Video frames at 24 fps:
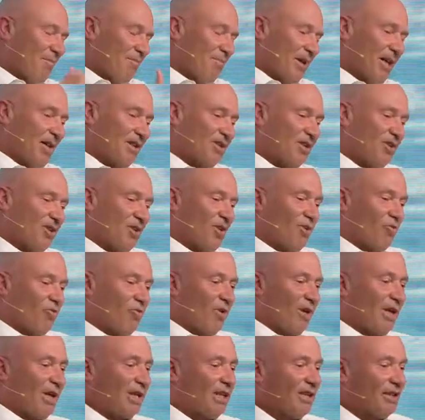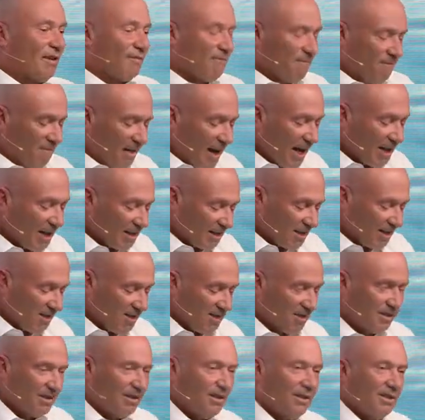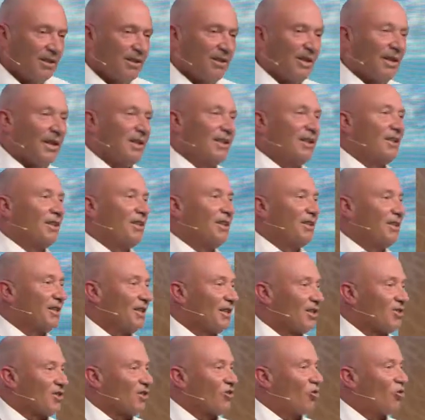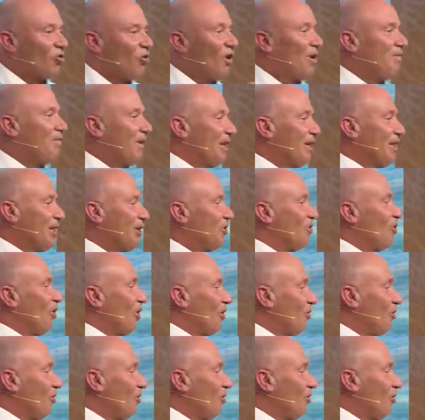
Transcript: but really the fund is a $3 billion